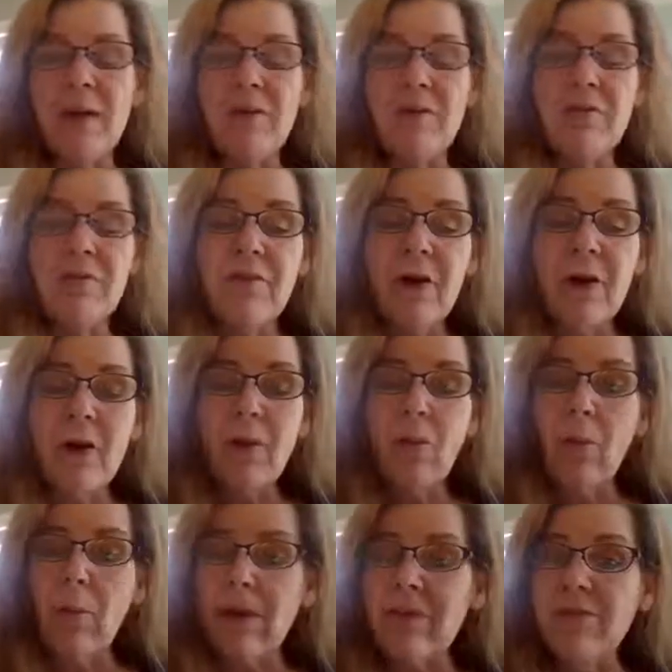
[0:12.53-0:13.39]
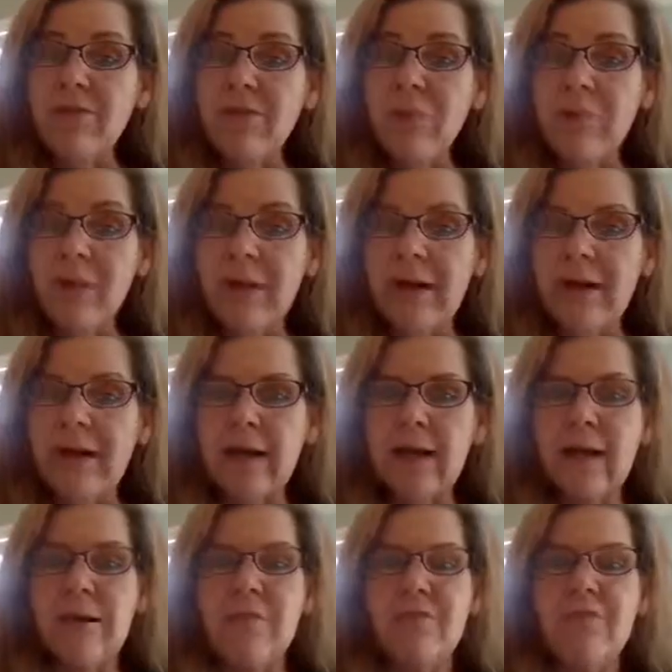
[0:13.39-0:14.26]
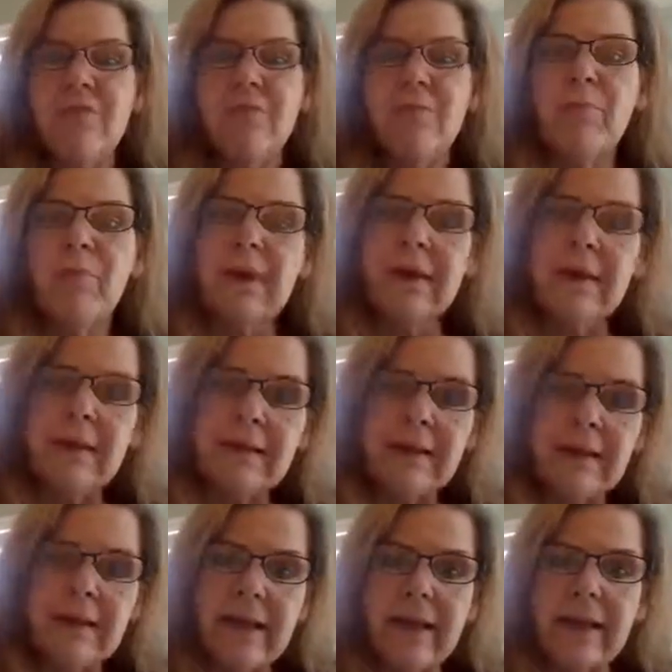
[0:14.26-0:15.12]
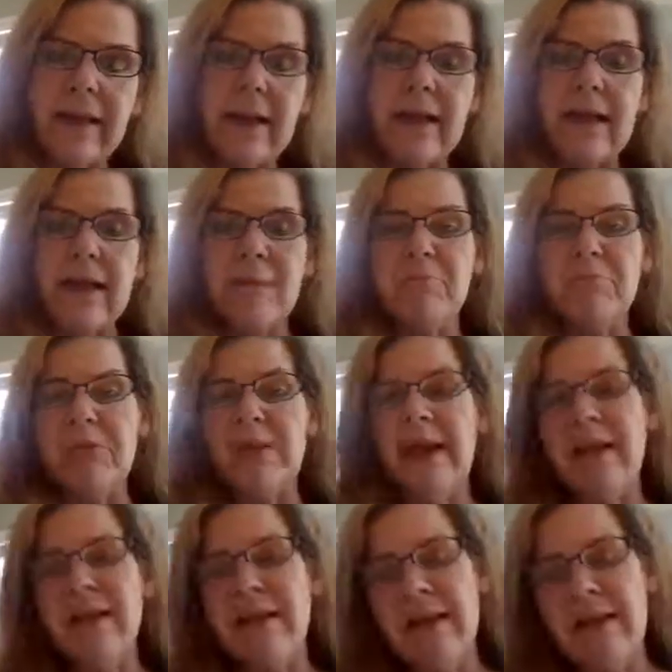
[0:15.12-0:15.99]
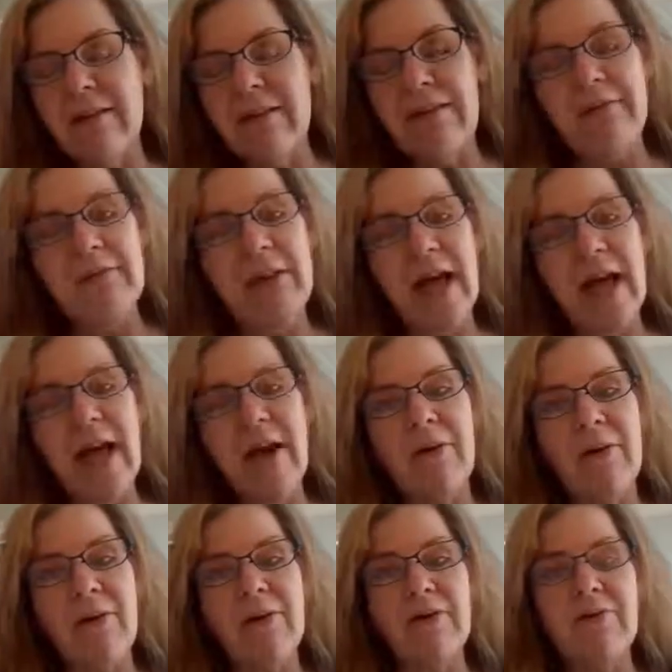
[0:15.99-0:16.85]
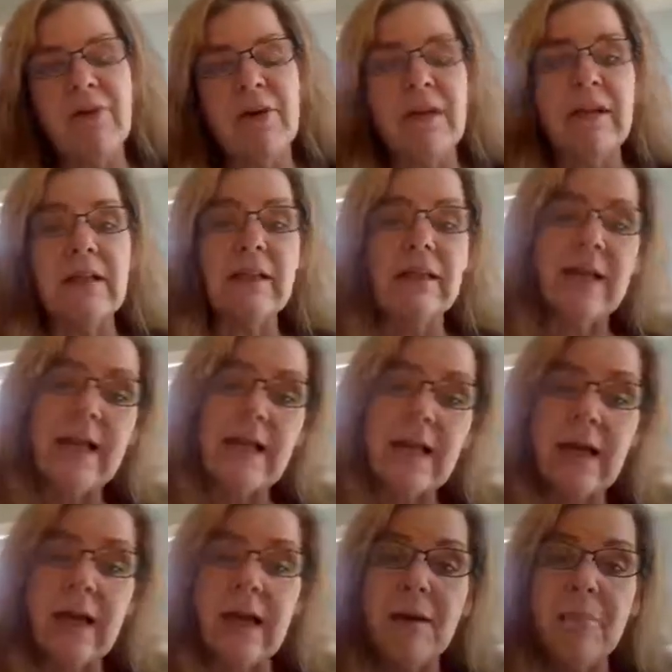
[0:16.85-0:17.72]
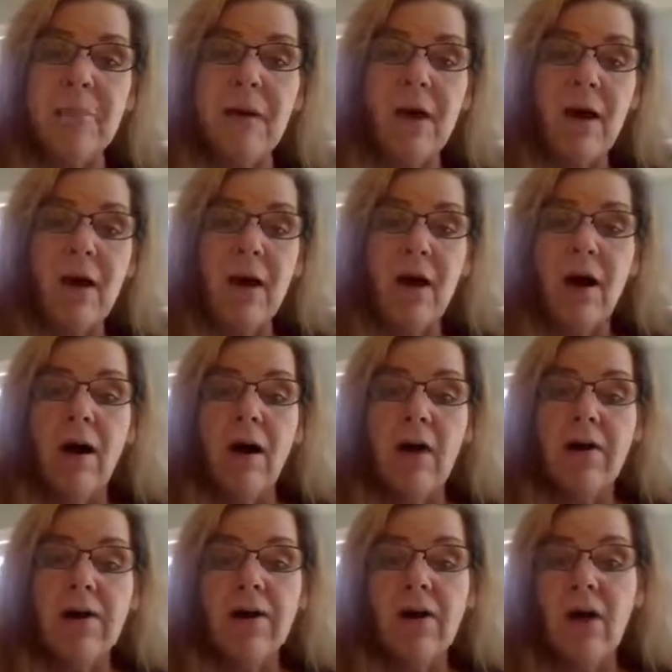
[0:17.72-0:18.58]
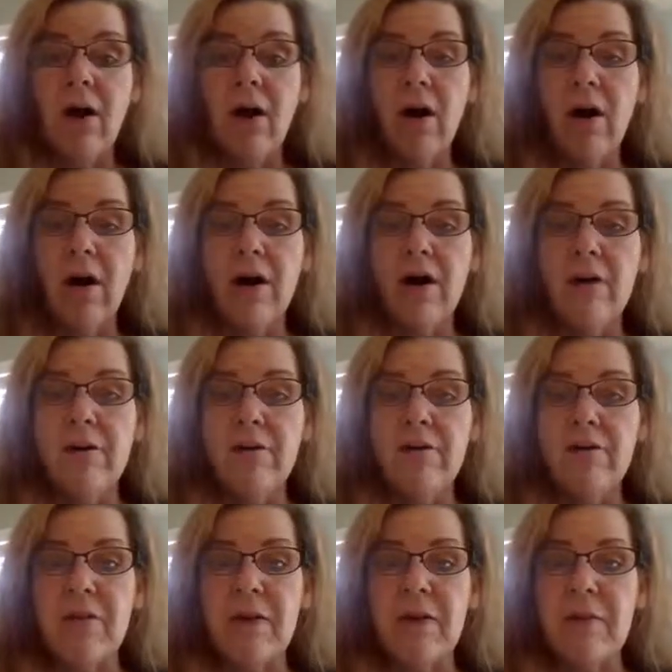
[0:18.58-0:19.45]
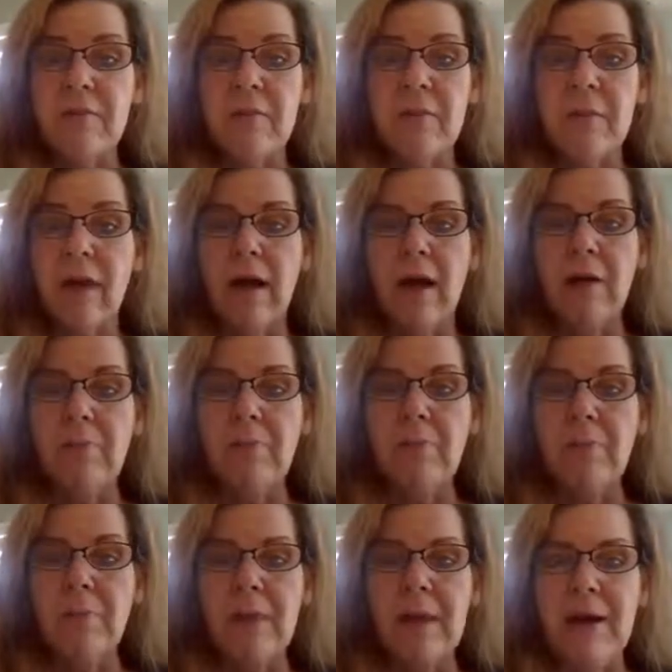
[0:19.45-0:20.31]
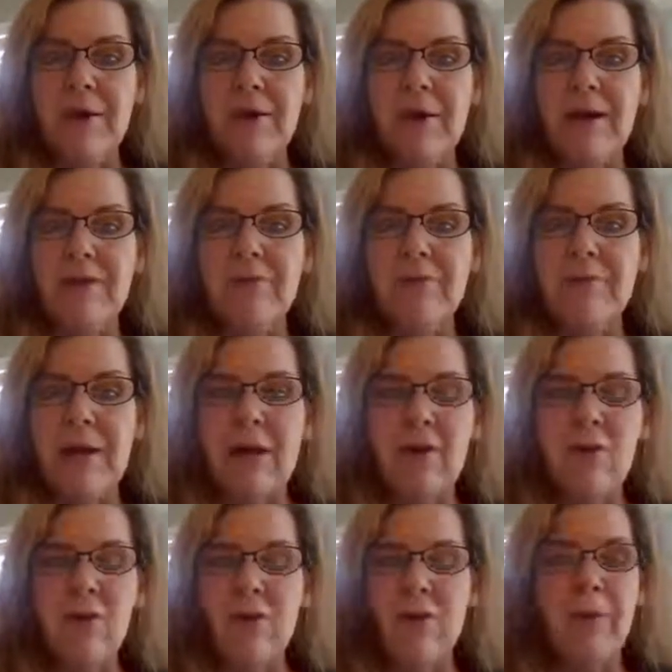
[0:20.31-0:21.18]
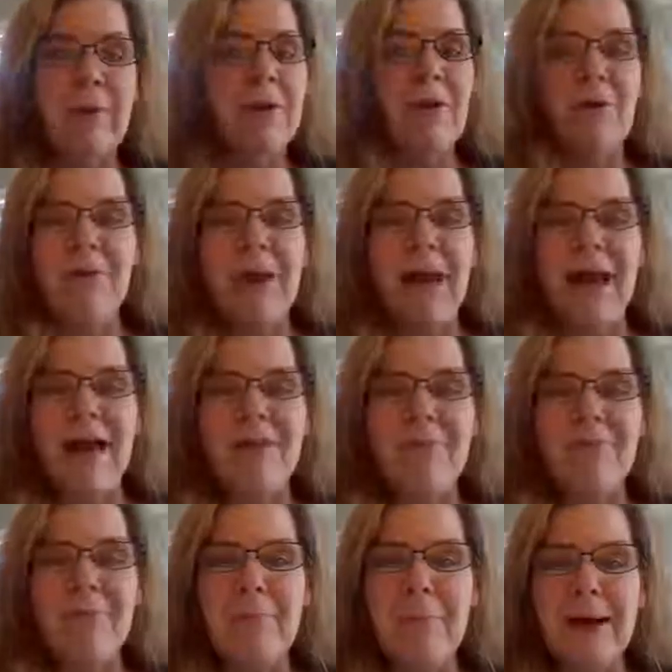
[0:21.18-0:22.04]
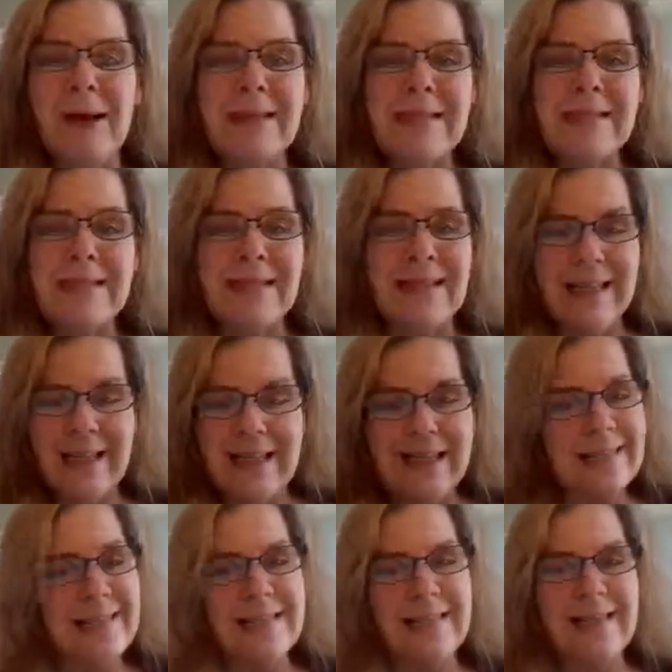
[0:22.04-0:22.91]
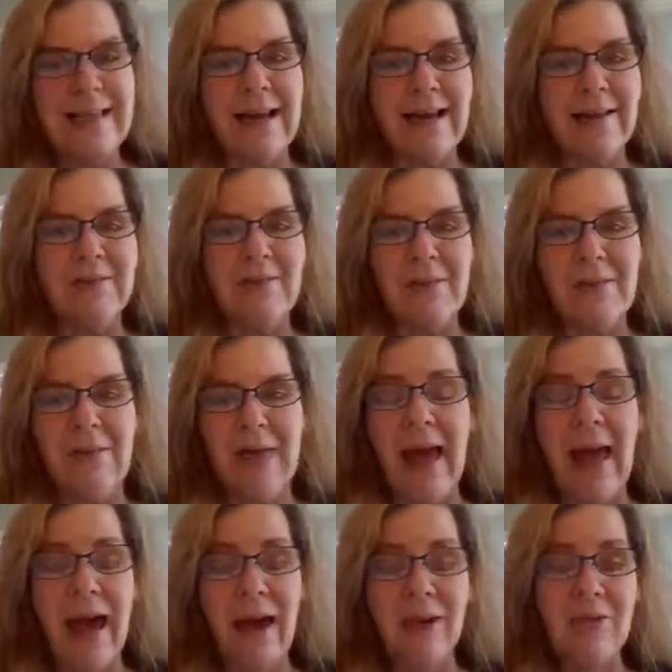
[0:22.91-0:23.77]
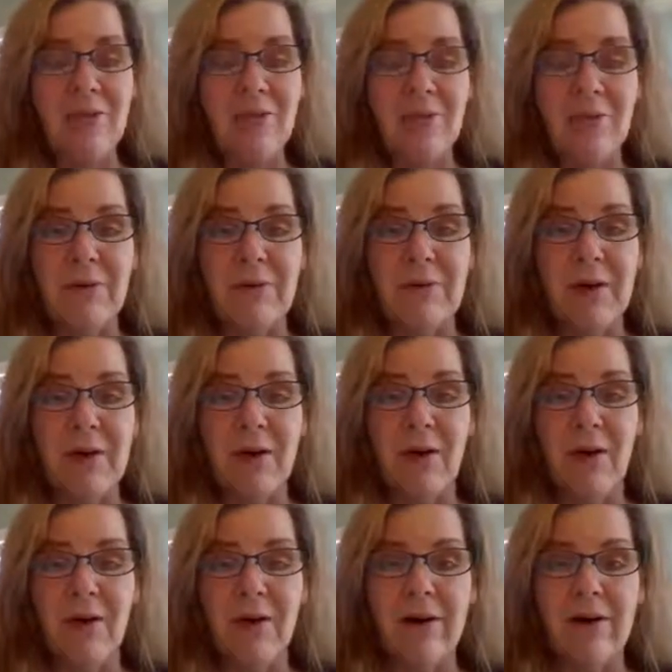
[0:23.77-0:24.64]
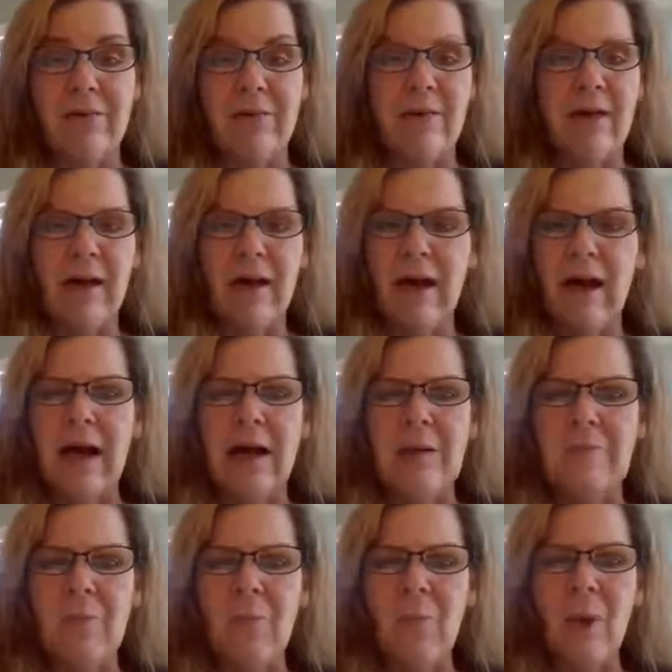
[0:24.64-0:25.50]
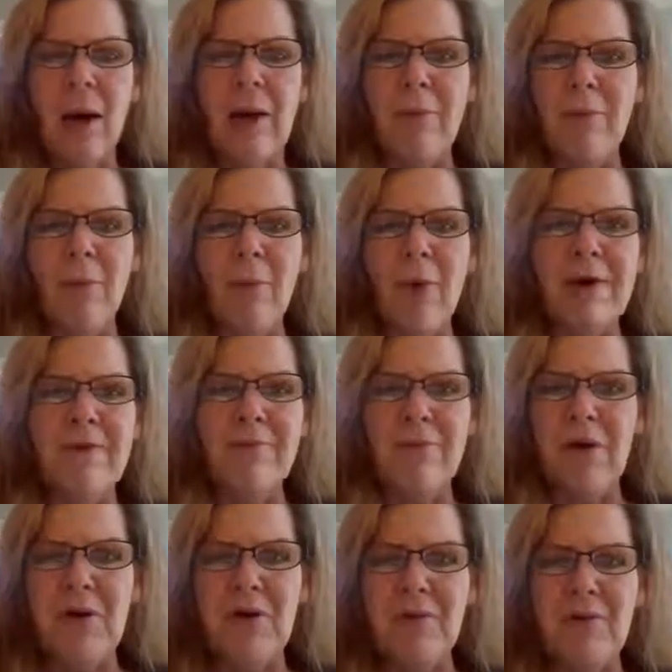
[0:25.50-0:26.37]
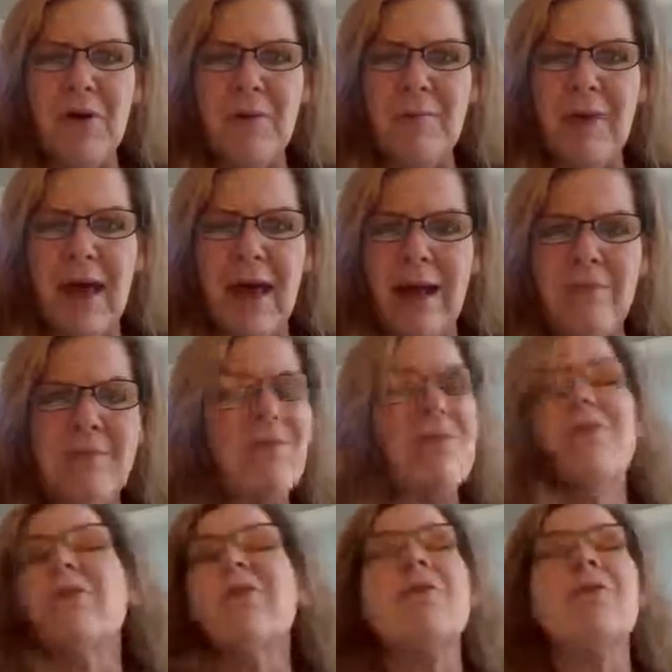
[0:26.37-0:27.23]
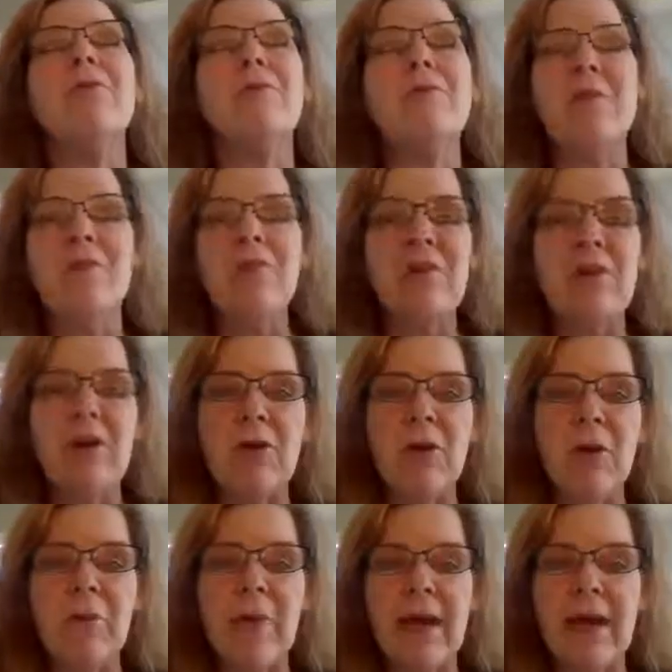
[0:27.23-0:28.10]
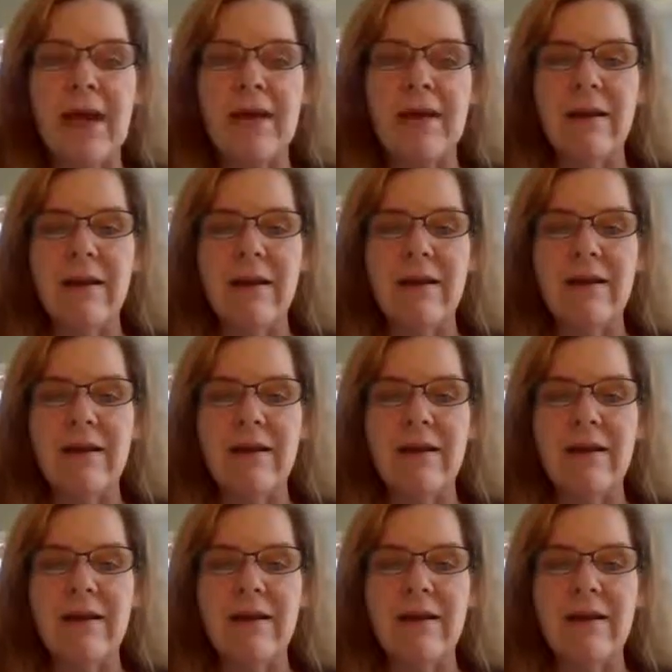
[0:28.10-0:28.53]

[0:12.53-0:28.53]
So with spring comes spring cleaning and planting of the flowers and cleaning up our yards and preparing to make sure we don't have bugs and insects in the house or in the yard. I'm one of those. I'm absolute mosquito bait.